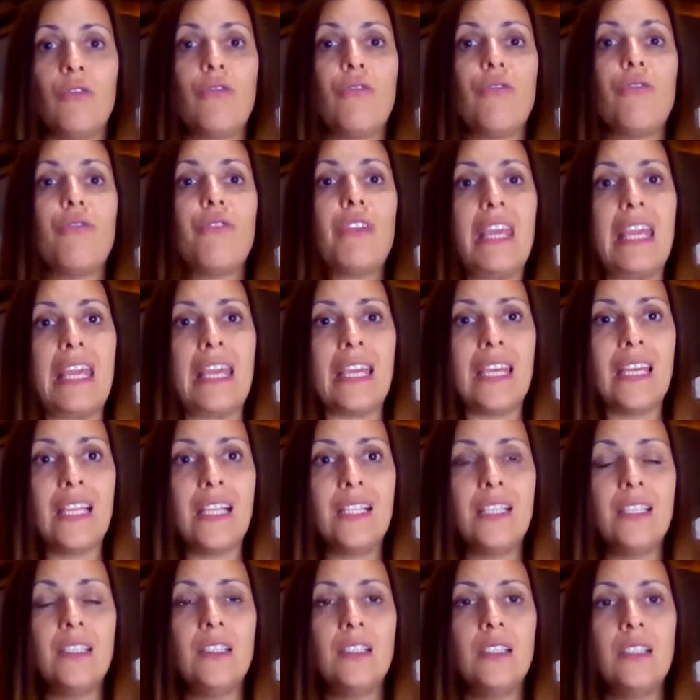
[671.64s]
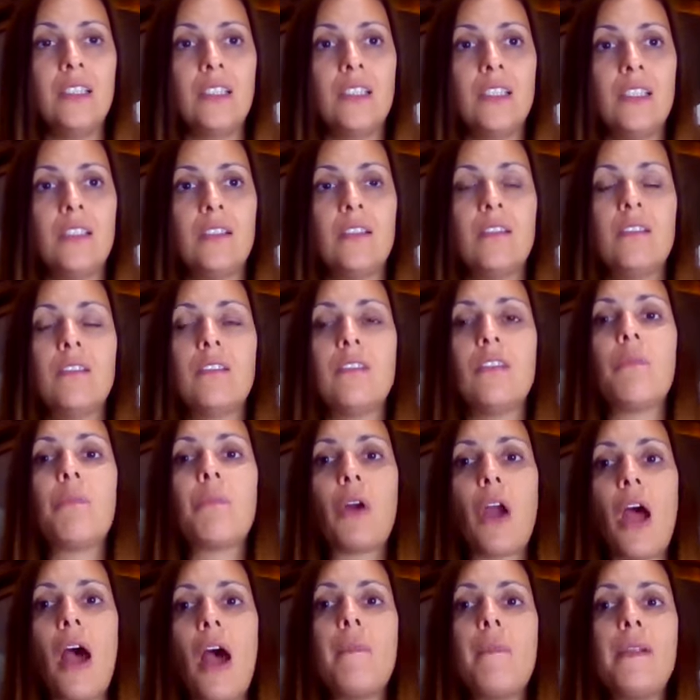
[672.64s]
to feel the
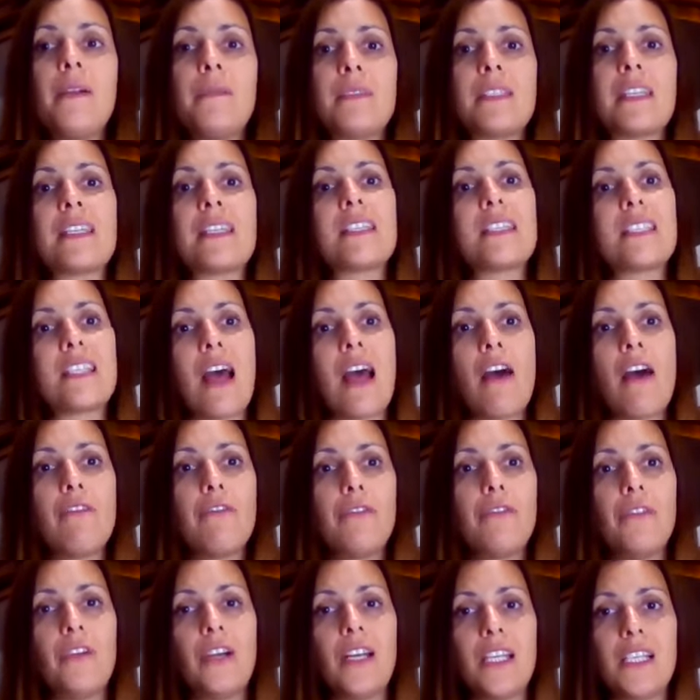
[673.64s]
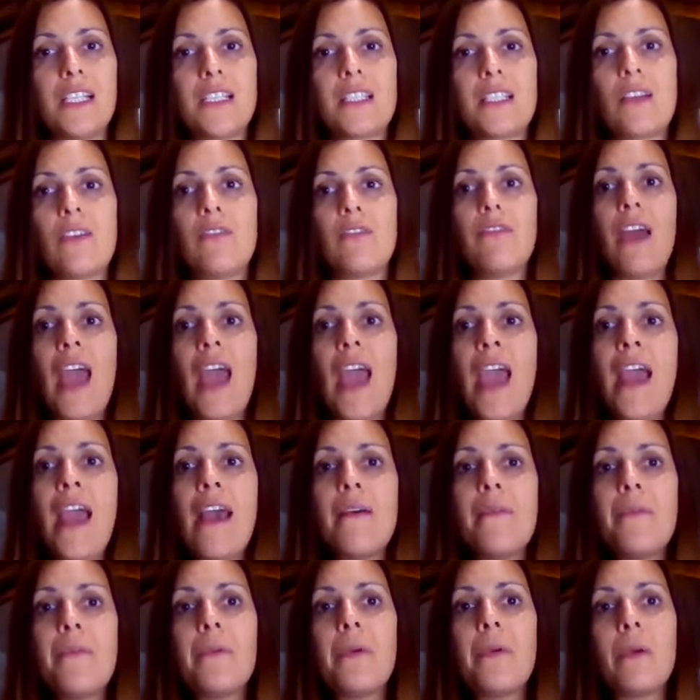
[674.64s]
problems and sufferings of
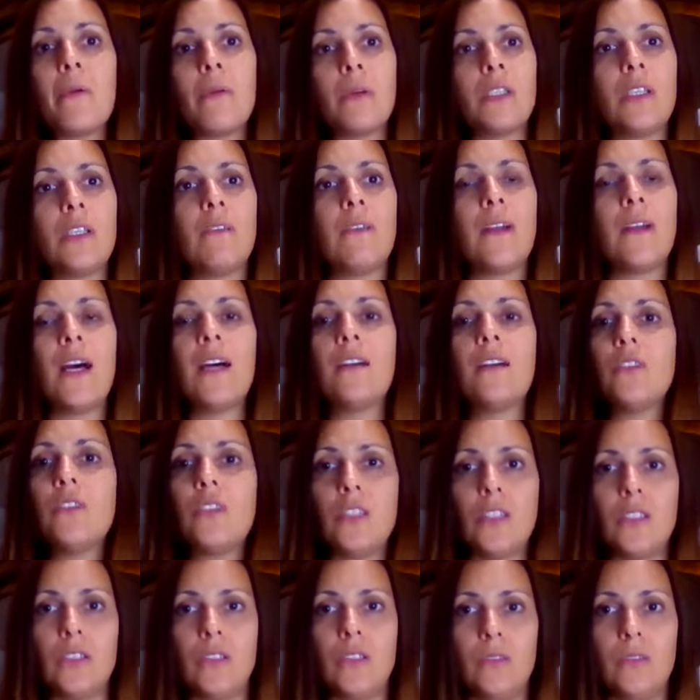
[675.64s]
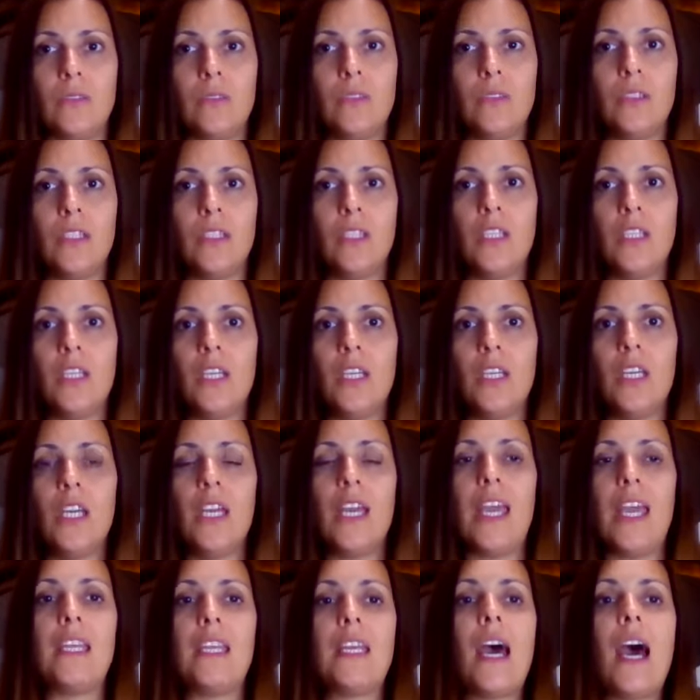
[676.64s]
everyone around you,
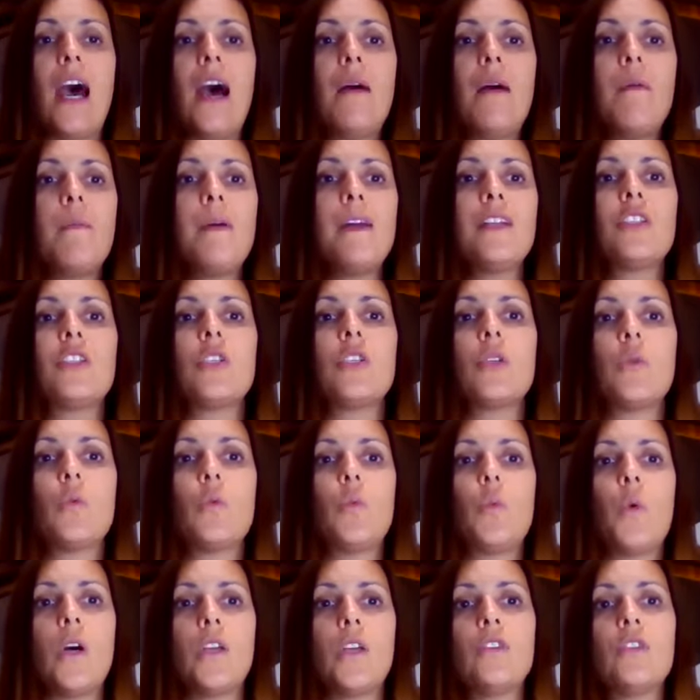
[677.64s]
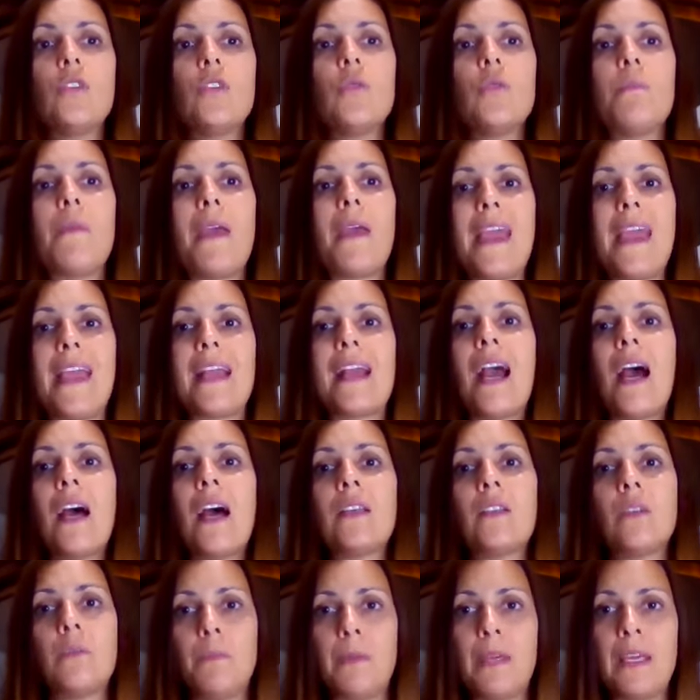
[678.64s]
and how much you want to make
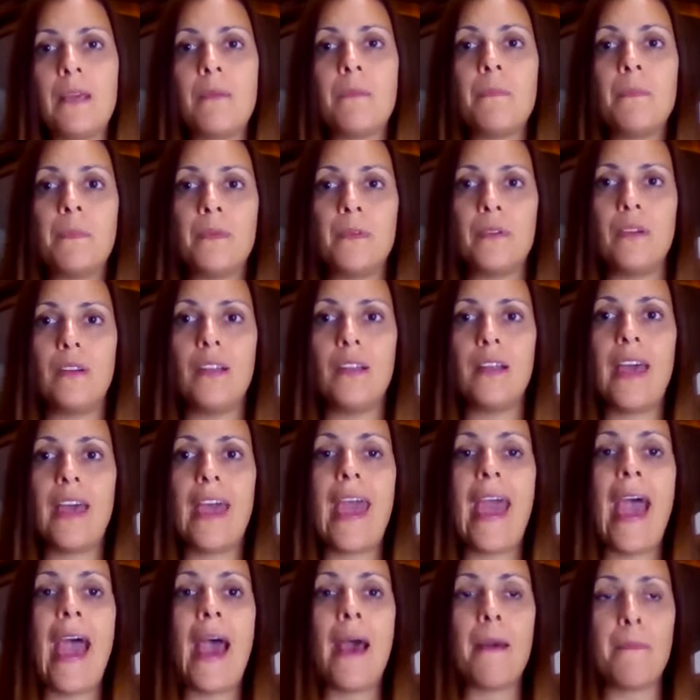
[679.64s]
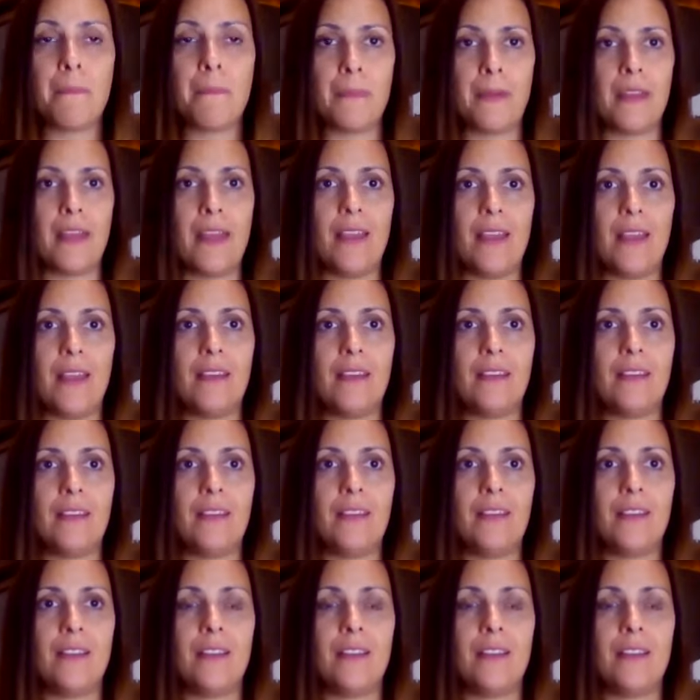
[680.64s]
other people happy,